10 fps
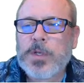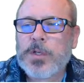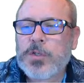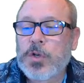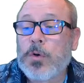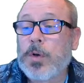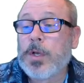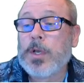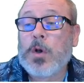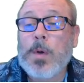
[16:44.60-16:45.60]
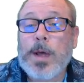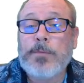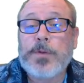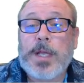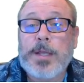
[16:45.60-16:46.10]
So go out
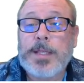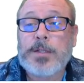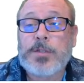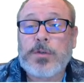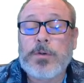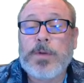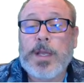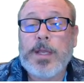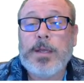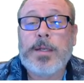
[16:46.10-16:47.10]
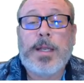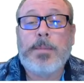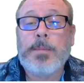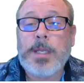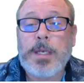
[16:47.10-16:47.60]
and fill out that survey. Let
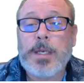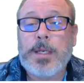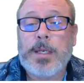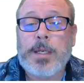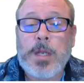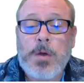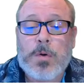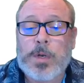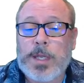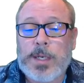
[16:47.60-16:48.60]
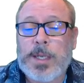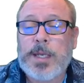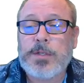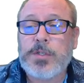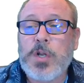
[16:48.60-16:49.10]
me know. Let
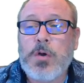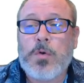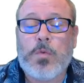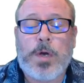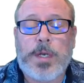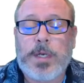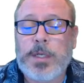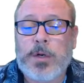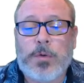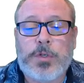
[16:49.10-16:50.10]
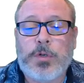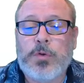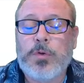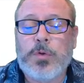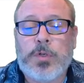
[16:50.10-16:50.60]
us know what,
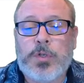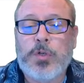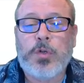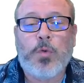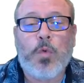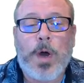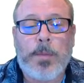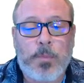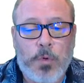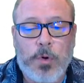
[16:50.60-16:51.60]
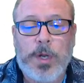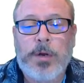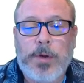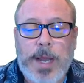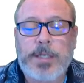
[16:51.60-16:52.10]
do you want more
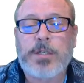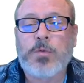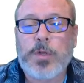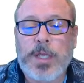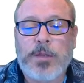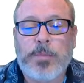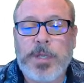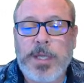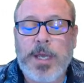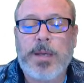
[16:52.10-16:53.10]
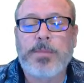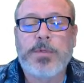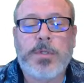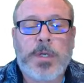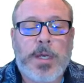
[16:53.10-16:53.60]
interaction with other
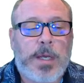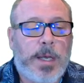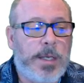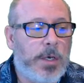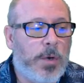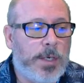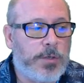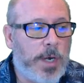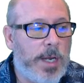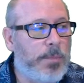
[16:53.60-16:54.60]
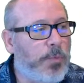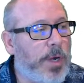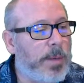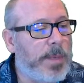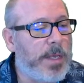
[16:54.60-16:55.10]
PMs? I try and bring
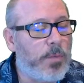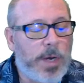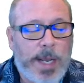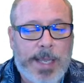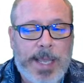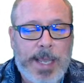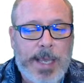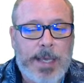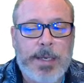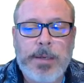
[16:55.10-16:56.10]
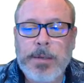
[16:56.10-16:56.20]
them in when I can.